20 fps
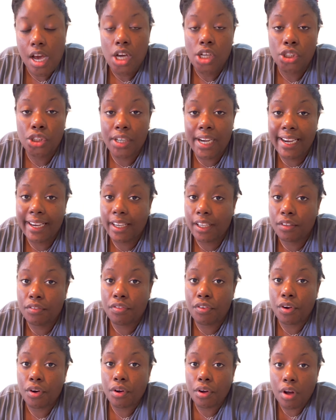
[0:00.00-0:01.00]
drank it
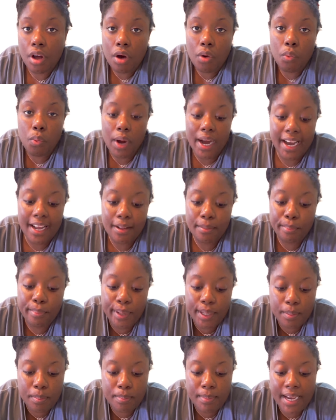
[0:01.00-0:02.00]
for a while,
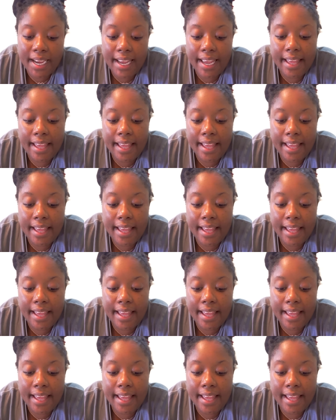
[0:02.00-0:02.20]
but my